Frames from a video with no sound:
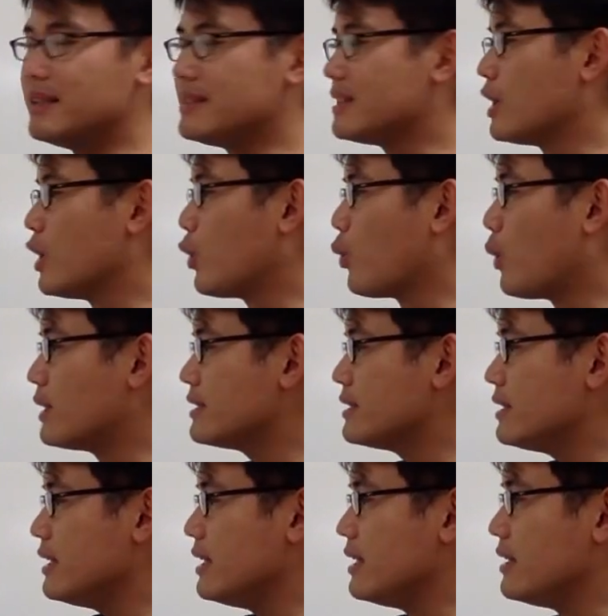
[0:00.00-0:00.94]
is what's
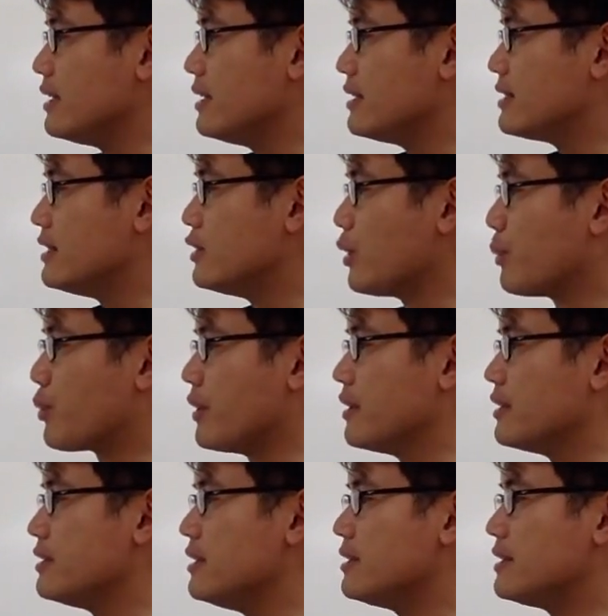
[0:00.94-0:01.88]
in this little
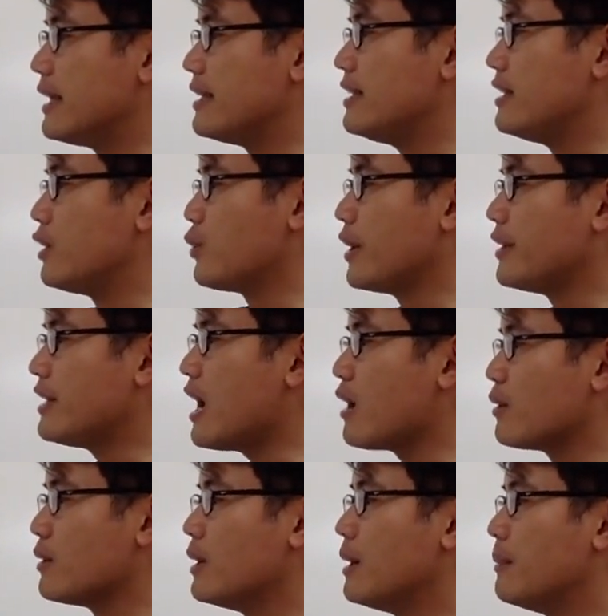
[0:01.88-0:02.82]
parentheses I didn't write
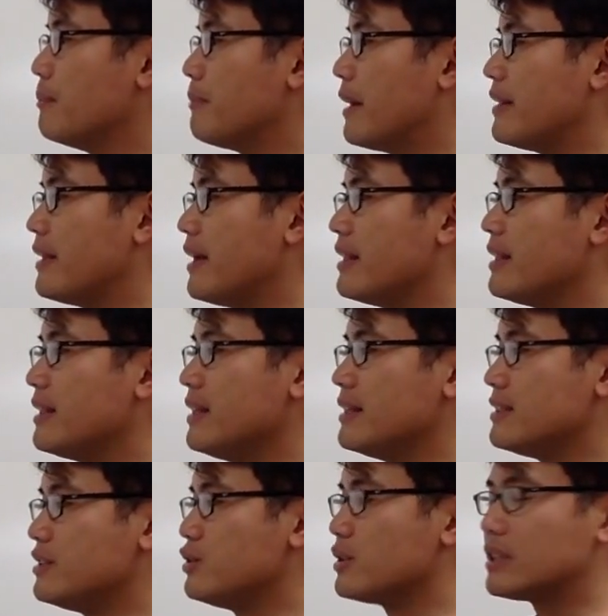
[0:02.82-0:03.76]
down, but then
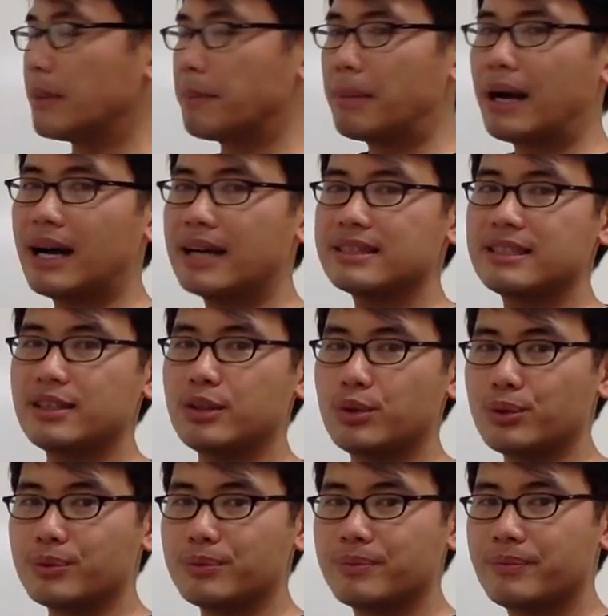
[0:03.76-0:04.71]
it's just a positive
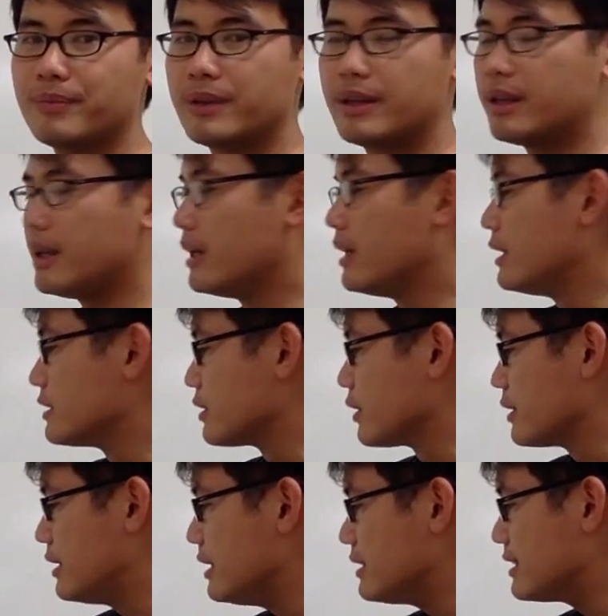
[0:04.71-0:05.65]
two. So
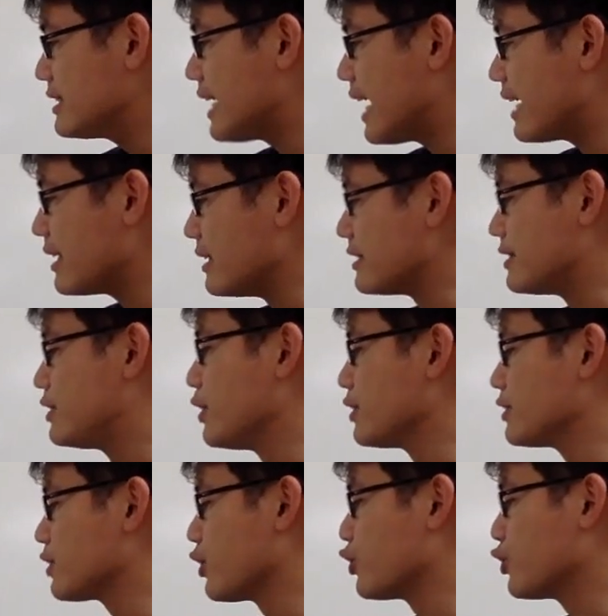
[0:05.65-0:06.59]
this sign is
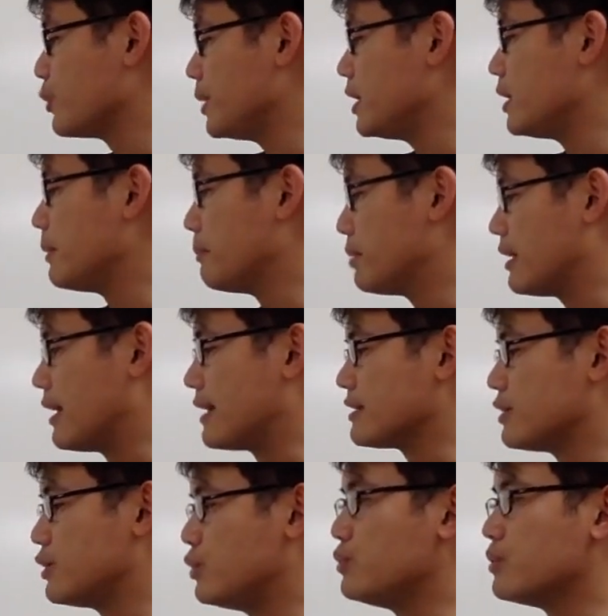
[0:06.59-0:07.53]
just going to be
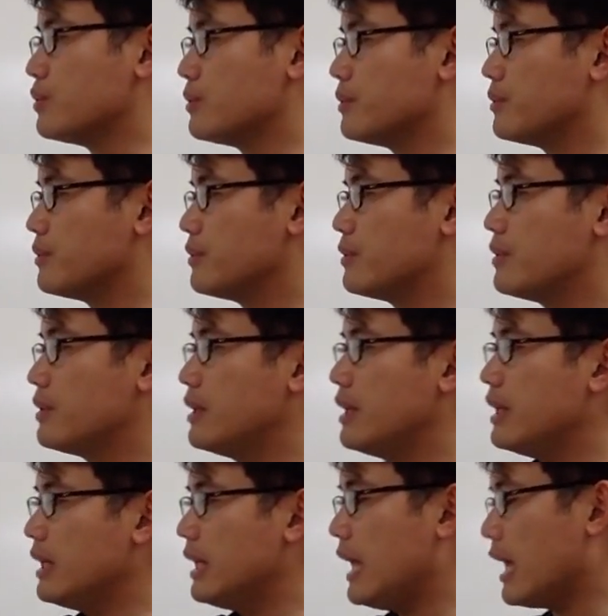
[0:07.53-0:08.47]
plus two
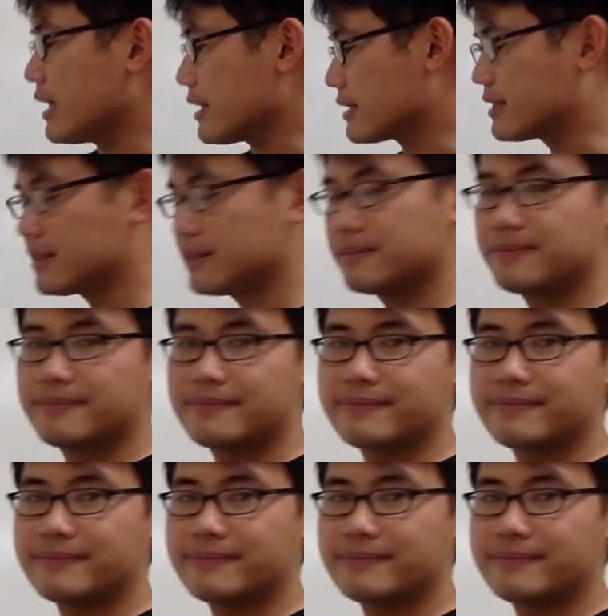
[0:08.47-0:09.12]
x.